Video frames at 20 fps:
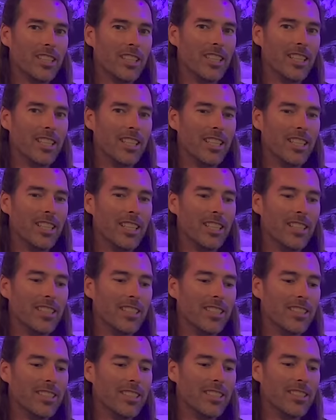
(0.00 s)
And
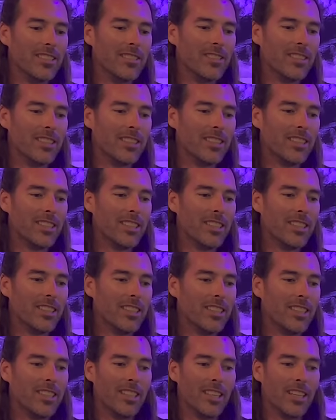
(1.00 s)
um,
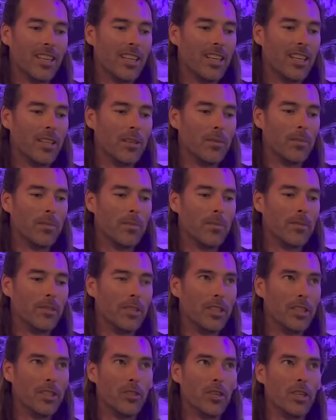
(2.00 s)
and I'm
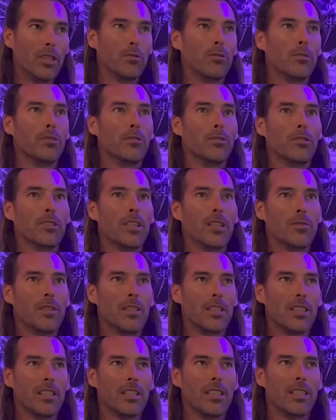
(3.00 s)
very grateful for
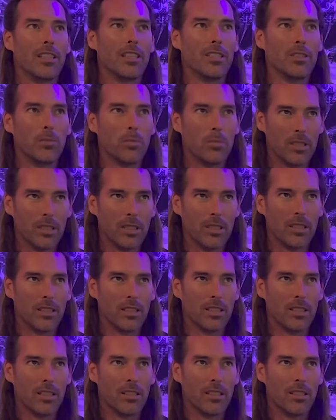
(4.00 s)
everything that has been
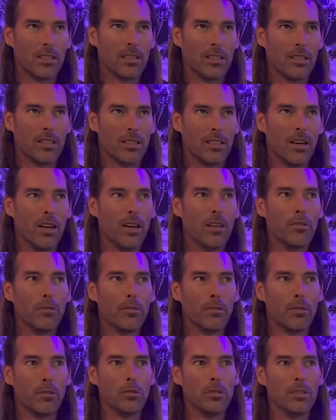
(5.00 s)

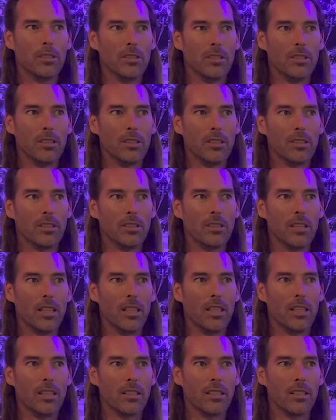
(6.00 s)
unfolded
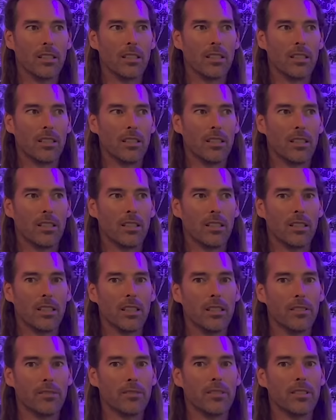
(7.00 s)
and
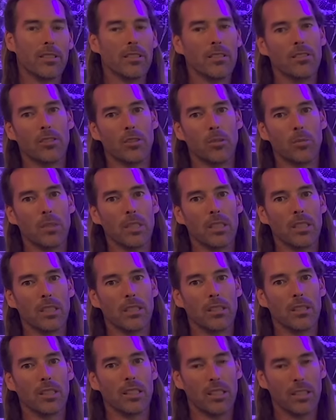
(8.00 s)
gifted to me
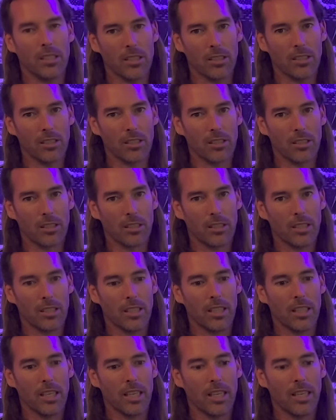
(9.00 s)
here.
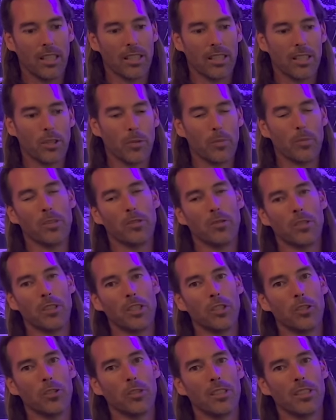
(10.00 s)
And I hope this
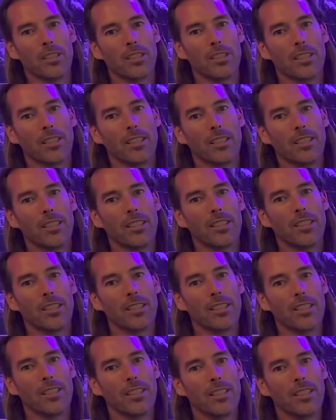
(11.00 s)
video is
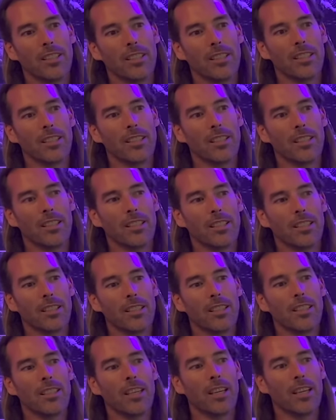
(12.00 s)
uh,
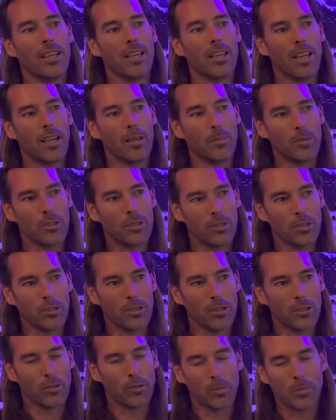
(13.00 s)
an
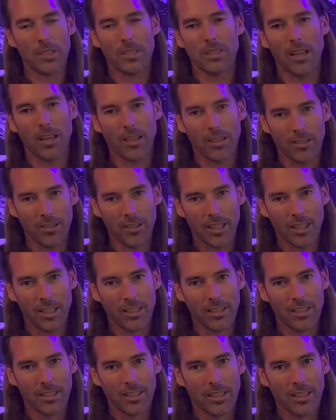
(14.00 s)
opportunity me to honor
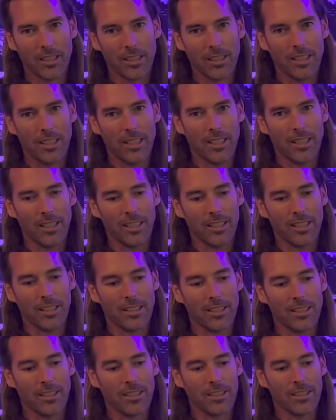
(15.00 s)
that. And,
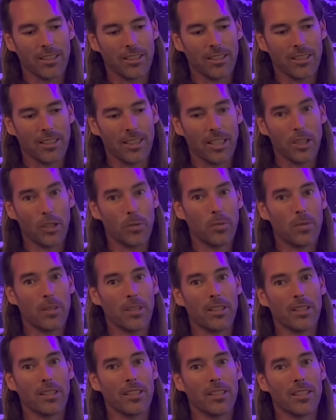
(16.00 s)
uh, and I hope
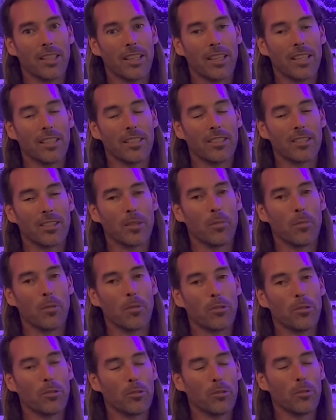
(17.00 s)
that that has come
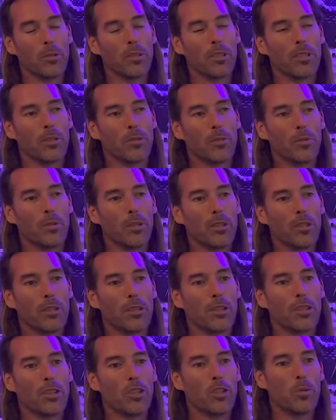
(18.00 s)
through with
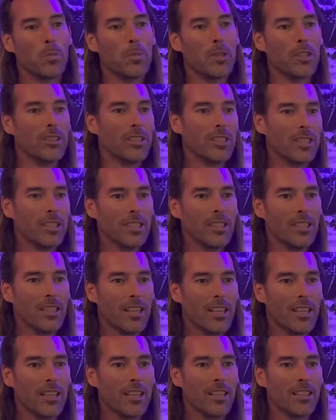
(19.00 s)
humility
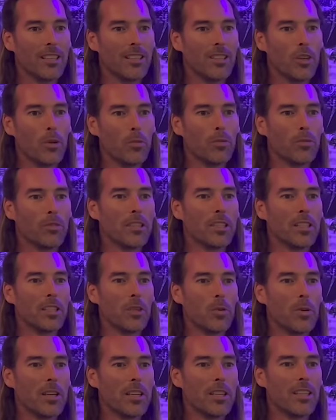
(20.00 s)
and hopefully in a
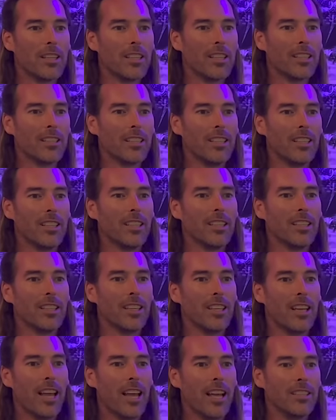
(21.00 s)
way that
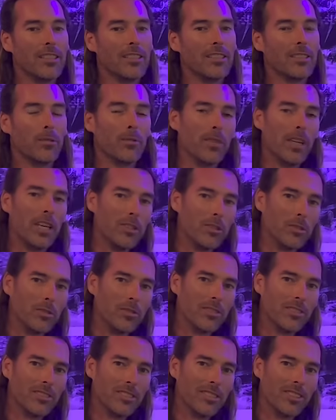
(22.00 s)
adds some value.
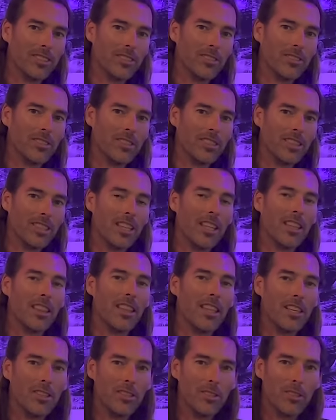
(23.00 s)
So again,
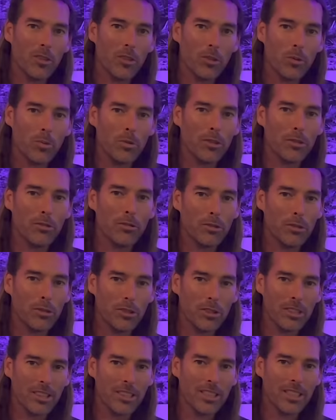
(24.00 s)
thank you to Old World
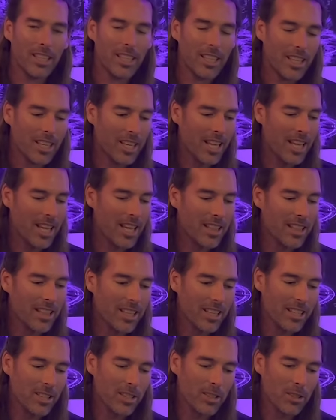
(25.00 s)
Florida, and
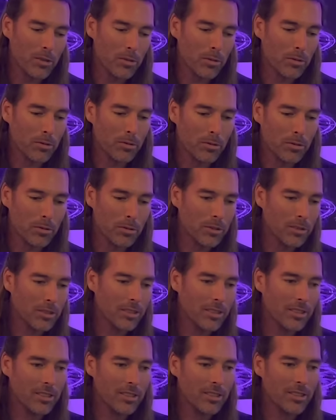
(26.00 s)
thank you
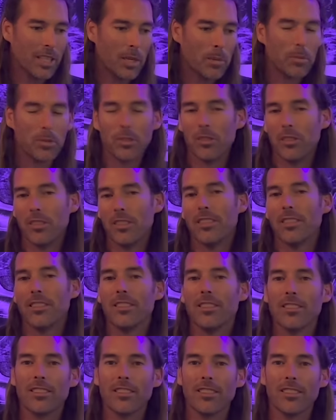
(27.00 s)
for the opportunity
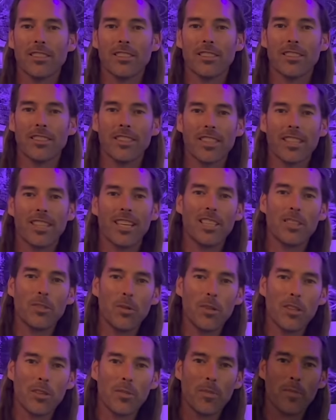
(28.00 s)
just to, to connect
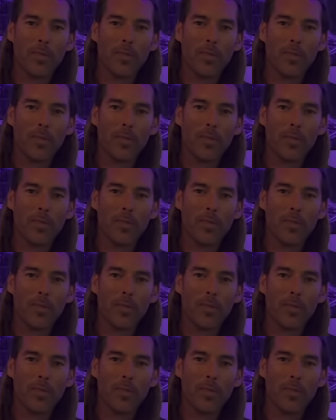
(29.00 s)
with you.